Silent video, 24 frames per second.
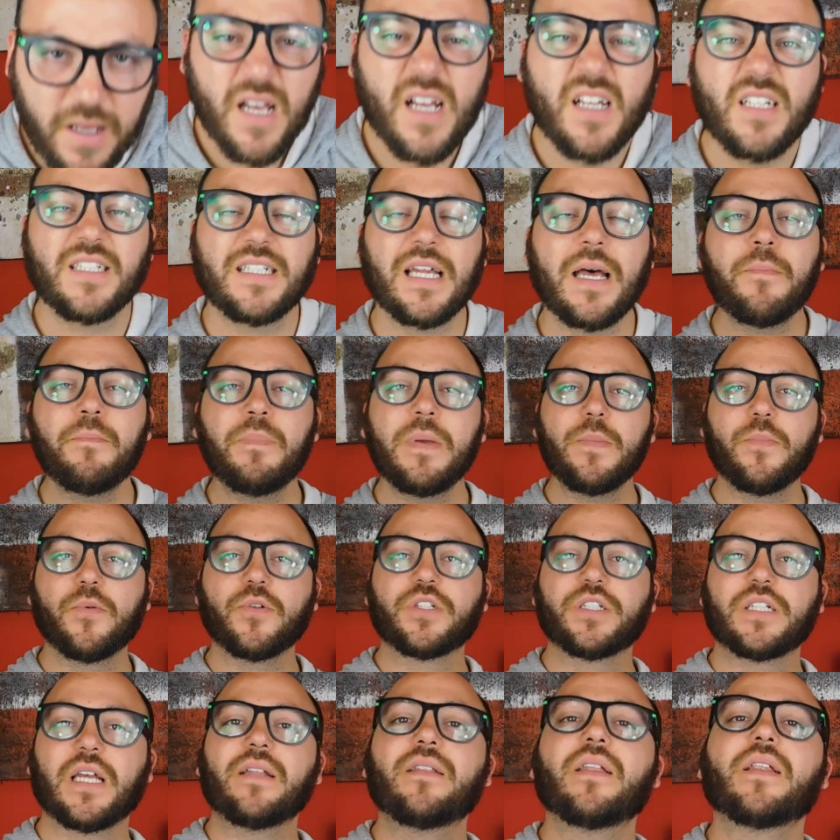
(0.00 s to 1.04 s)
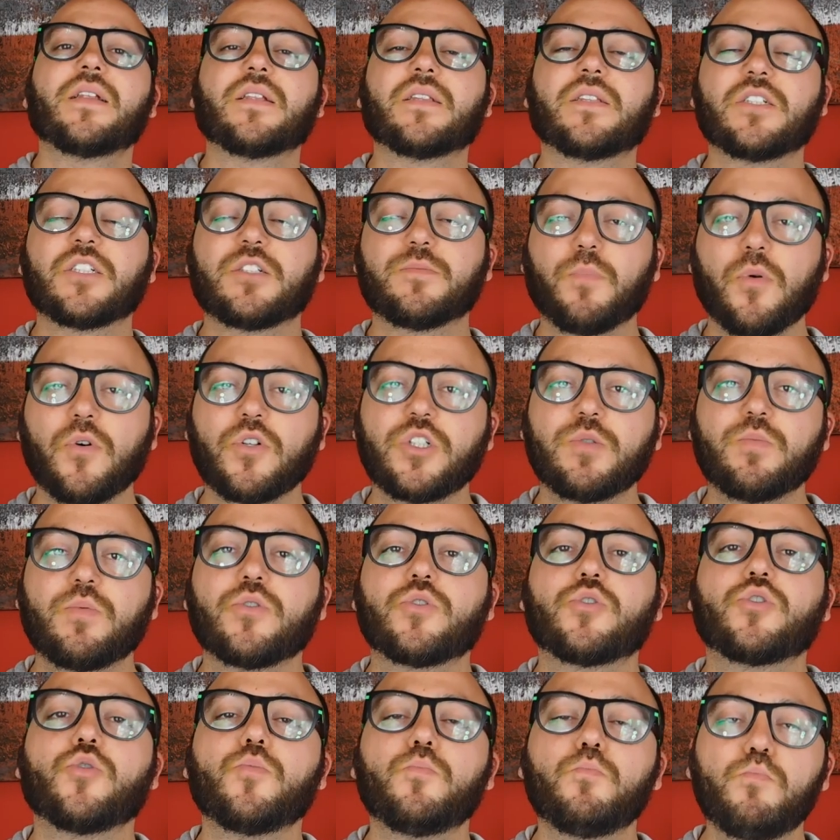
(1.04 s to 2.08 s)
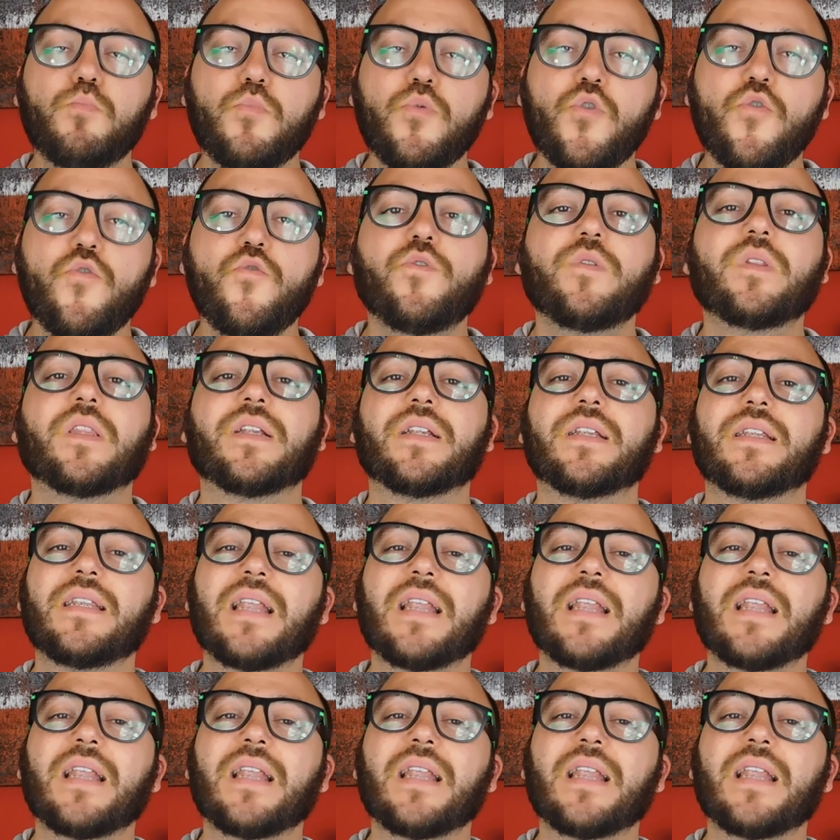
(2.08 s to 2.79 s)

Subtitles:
some people say that it is possible to move the